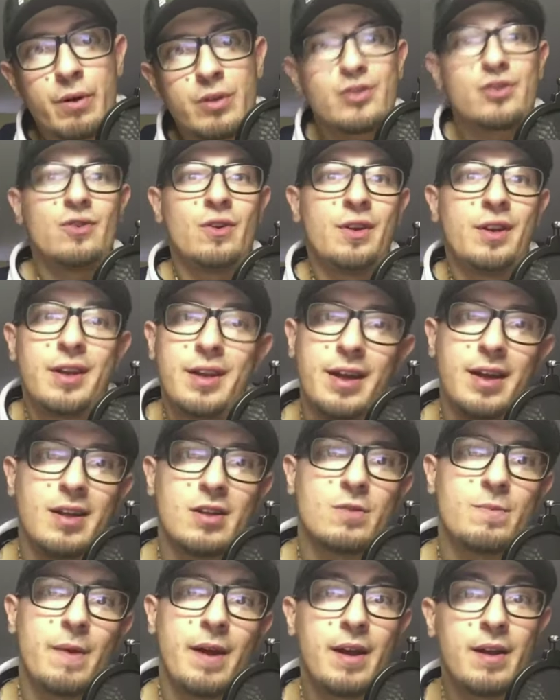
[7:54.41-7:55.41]
If you were a
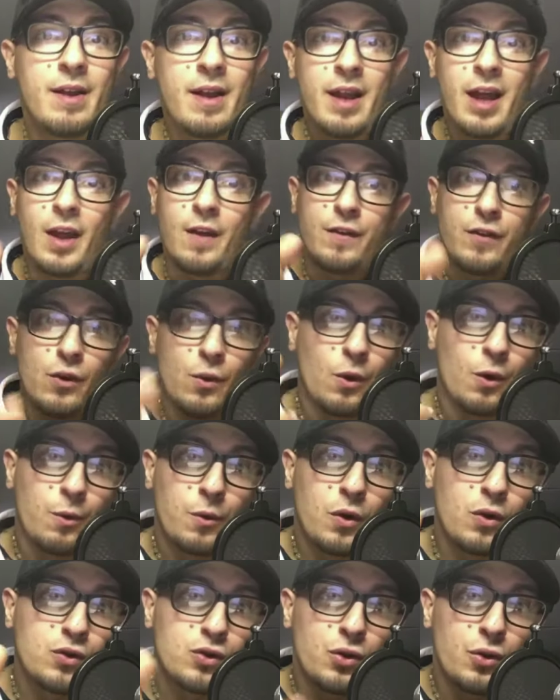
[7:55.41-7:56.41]
real truther, Snafu,
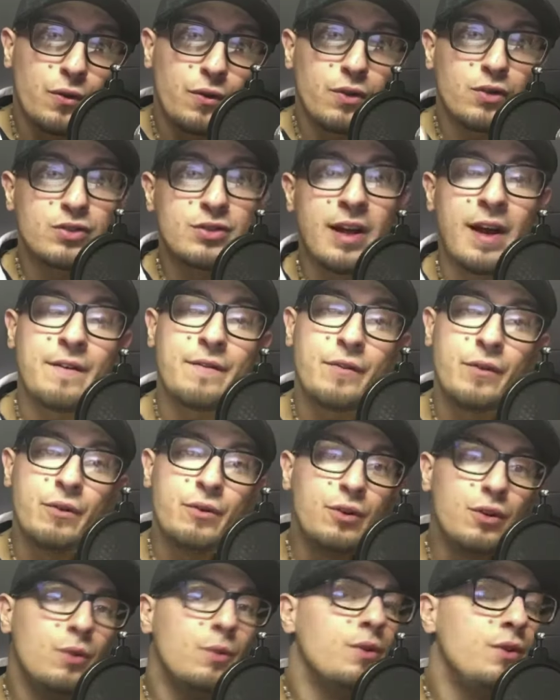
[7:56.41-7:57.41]
you would do that too,
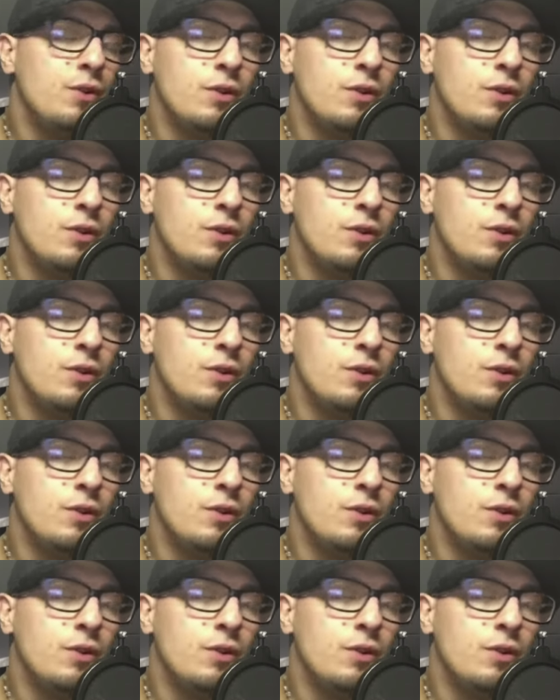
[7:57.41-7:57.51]
man.